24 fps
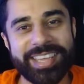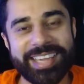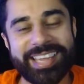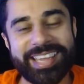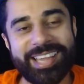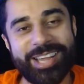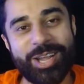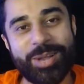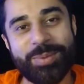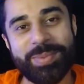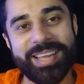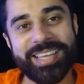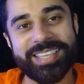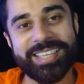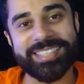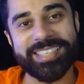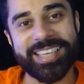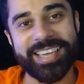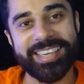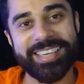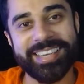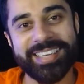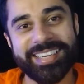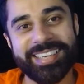in getting home, let's
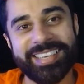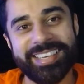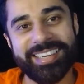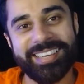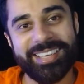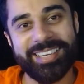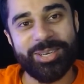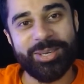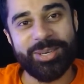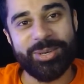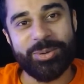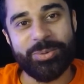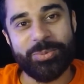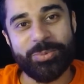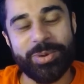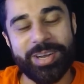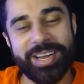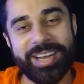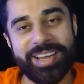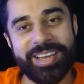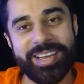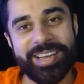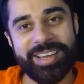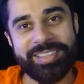say,
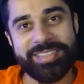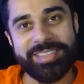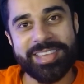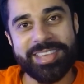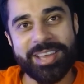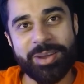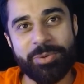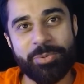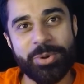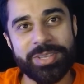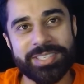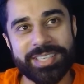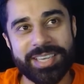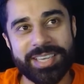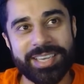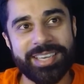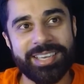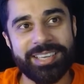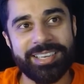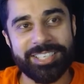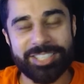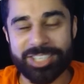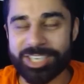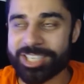where there was
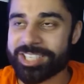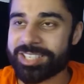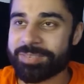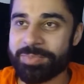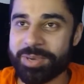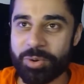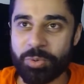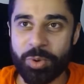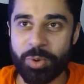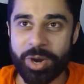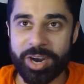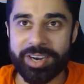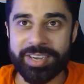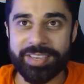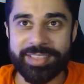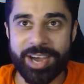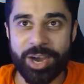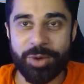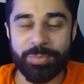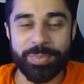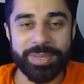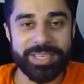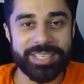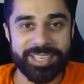a legitimate worry
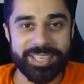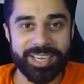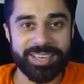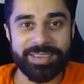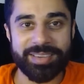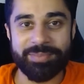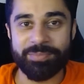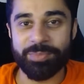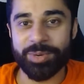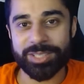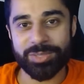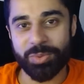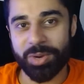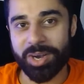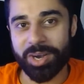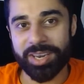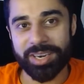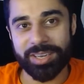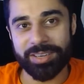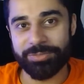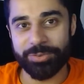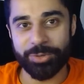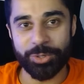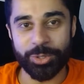that I'd be stuck in
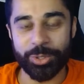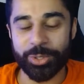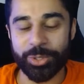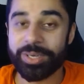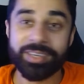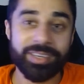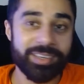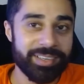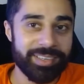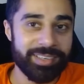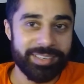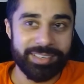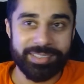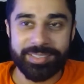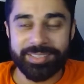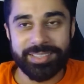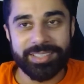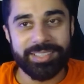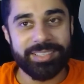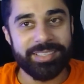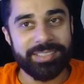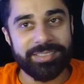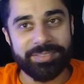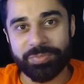Botswana for
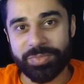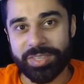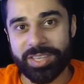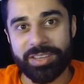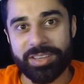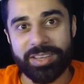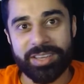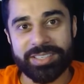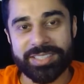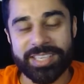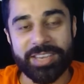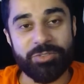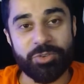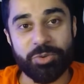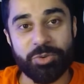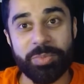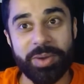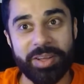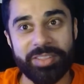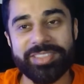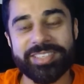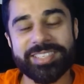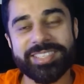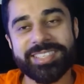several
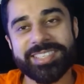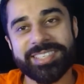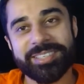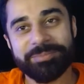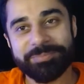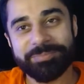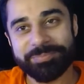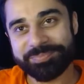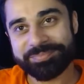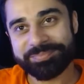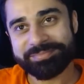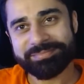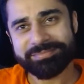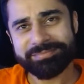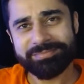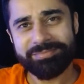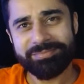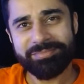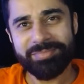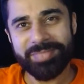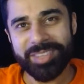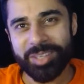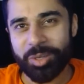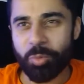months
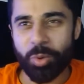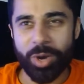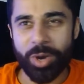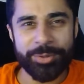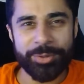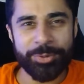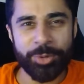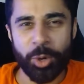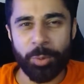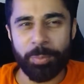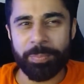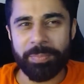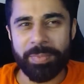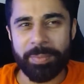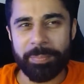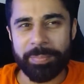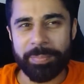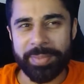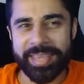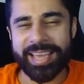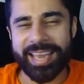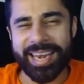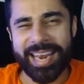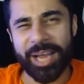while not
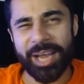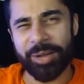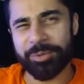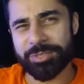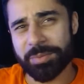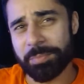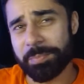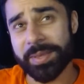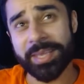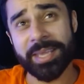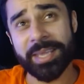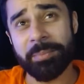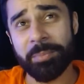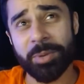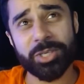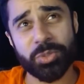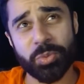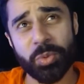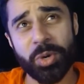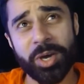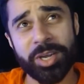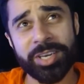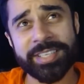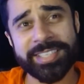being allowed to be in
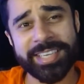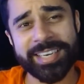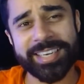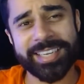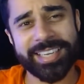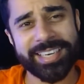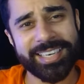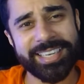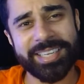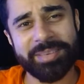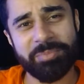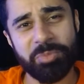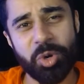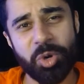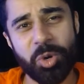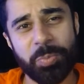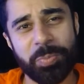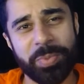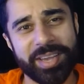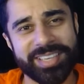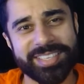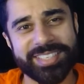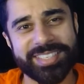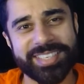Botswana technically
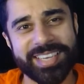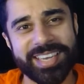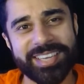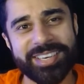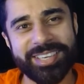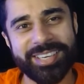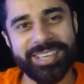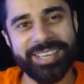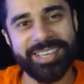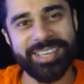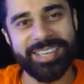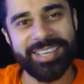anymore, because they